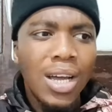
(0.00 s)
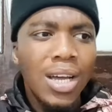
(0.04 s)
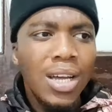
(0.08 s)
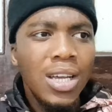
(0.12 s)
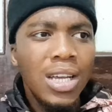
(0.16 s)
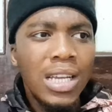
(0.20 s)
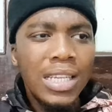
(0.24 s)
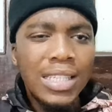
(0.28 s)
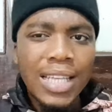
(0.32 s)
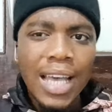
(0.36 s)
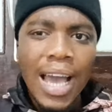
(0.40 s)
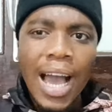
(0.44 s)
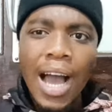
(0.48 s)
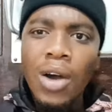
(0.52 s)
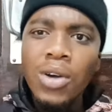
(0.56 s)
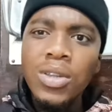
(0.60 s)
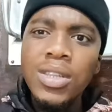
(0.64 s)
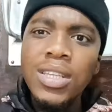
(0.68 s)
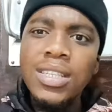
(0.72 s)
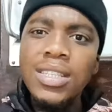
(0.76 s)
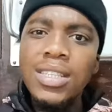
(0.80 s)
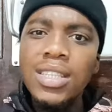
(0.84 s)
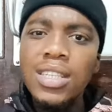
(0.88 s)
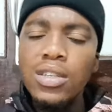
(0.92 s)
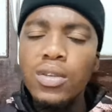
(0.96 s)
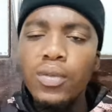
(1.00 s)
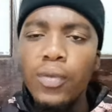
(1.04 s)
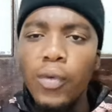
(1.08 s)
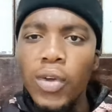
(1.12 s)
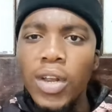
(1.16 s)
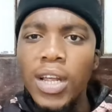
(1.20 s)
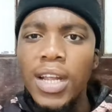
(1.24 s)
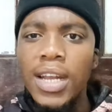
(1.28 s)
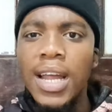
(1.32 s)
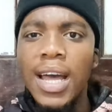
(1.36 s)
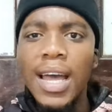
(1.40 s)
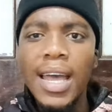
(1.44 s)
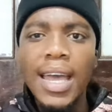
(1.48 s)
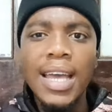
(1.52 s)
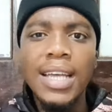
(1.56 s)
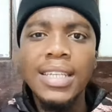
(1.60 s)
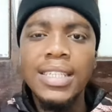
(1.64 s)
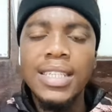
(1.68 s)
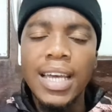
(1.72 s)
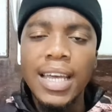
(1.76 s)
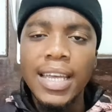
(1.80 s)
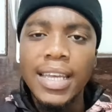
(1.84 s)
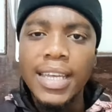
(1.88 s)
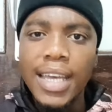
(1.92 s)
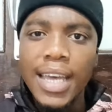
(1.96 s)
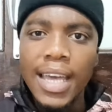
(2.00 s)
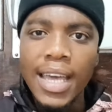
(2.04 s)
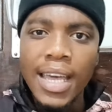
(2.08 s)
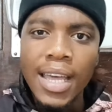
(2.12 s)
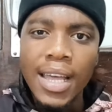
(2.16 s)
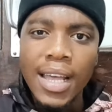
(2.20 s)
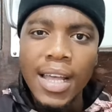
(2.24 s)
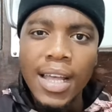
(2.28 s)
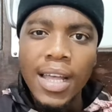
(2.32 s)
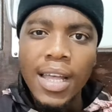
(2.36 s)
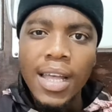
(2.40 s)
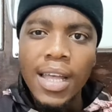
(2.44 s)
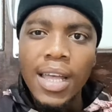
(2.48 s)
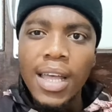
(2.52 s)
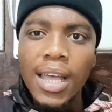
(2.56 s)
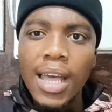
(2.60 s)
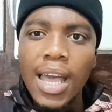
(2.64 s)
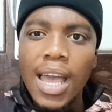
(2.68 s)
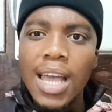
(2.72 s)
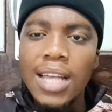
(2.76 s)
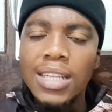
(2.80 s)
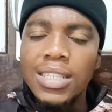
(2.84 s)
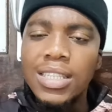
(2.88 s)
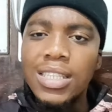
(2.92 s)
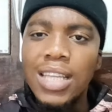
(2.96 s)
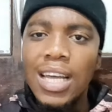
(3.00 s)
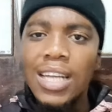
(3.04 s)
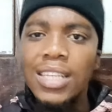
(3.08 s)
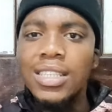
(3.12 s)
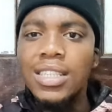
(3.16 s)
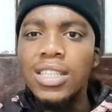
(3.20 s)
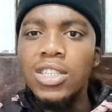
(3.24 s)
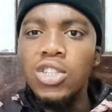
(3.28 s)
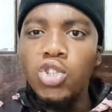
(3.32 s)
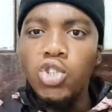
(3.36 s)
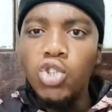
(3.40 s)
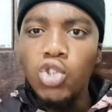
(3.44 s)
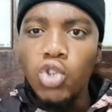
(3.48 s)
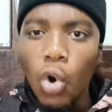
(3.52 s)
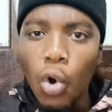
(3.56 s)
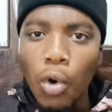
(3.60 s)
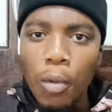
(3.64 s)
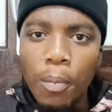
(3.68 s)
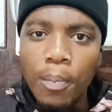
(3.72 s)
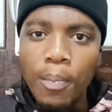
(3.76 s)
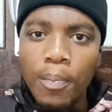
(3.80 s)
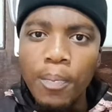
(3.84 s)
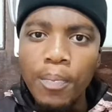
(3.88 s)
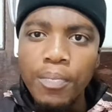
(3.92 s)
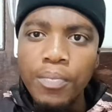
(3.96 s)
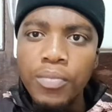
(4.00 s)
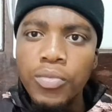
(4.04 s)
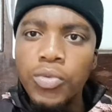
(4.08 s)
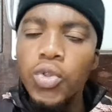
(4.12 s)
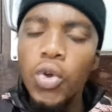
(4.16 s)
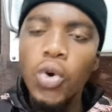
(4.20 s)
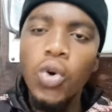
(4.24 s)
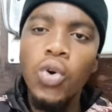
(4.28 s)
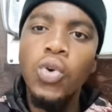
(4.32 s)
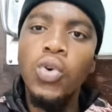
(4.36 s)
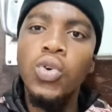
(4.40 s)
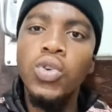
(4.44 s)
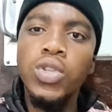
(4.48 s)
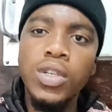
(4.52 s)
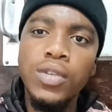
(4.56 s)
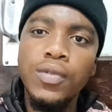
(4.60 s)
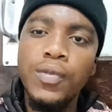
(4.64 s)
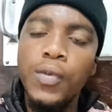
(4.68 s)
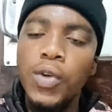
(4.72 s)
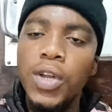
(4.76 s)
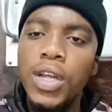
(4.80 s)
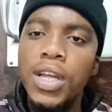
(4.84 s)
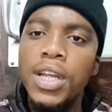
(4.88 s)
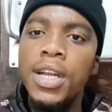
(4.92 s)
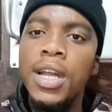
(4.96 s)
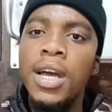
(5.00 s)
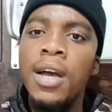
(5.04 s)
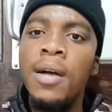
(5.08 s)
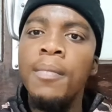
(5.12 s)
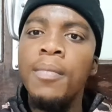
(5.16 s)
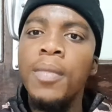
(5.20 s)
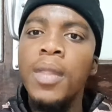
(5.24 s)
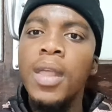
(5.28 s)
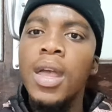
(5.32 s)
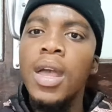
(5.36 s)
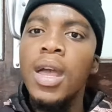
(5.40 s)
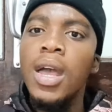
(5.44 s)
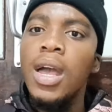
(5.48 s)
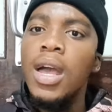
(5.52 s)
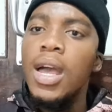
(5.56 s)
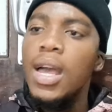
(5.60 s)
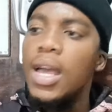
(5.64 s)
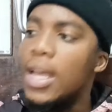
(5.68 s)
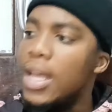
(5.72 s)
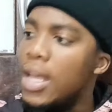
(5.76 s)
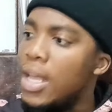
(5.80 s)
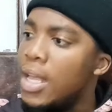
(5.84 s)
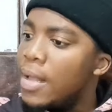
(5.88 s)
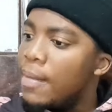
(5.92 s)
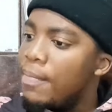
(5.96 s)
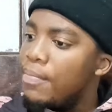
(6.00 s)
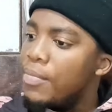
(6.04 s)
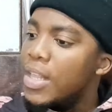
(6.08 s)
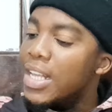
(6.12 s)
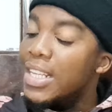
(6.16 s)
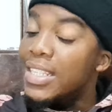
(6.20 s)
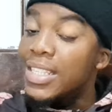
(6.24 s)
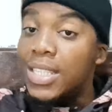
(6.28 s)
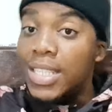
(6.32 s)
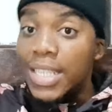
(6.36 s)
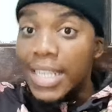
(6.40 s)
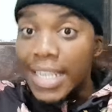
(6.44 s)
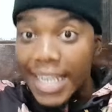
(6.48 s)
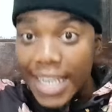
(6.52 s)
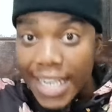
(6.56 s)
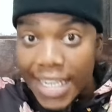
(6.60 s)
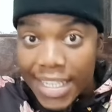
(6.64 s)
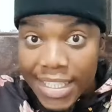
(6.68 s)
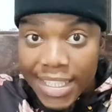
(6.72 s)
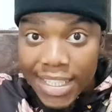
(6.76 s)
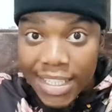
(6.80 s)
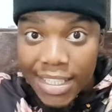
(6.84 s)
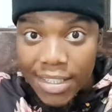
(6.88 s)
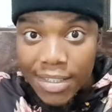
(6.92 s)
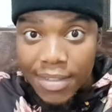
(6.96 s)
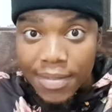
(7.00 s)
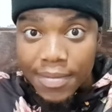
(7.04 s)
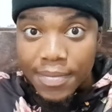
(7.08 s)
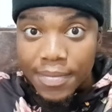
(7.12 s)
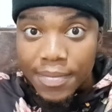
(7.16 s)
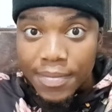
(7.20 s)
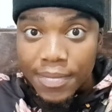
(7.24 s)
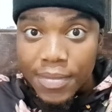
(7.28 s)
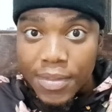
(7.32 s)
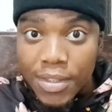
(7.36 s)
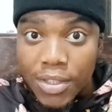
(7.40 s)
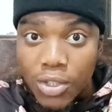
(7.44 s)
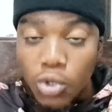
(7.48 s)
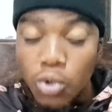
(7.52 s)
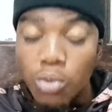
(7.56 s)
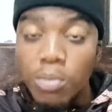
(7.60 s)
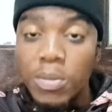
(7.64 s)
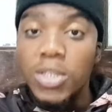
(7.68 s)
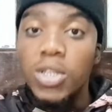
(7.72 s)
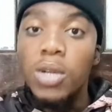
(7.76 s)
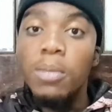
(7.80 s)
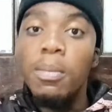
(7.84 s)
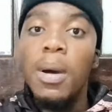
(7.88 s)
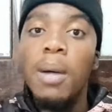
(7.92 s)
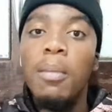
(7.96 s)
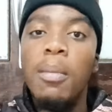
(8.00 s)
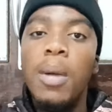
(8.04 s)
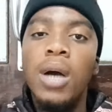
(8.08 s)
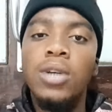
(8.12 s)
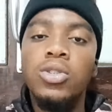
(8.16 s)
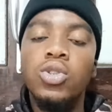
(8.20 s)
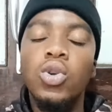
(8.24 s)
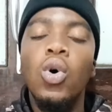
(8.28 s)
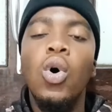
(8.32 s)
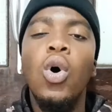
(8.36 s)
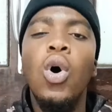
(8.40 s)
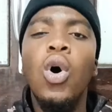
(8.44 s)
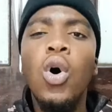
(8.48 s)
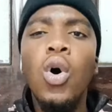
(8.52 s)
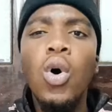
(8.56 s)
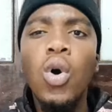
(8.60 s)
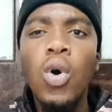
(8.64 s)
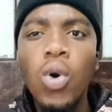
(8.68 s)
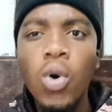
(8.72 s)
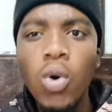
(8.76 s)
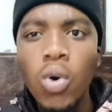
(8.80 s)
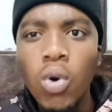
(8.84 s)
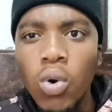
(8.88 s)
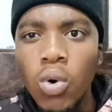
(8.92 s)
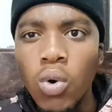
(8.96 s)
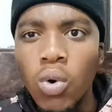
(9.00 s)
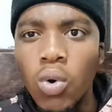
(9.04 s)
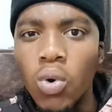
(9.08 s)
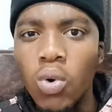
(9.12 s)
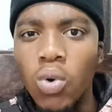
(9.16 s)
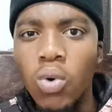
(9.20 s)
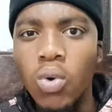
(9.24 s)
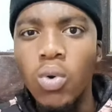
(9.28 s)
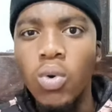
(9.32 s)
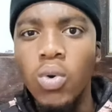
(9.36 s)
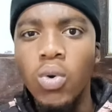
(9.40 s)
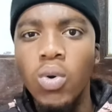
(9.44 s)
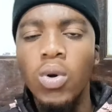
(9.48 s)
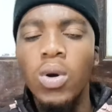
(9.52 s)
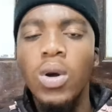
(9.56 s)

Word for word: You said, how did this foreigner enter here and start this shop? No, this foreigner uh, is renting to Mr. Mabas. Oh,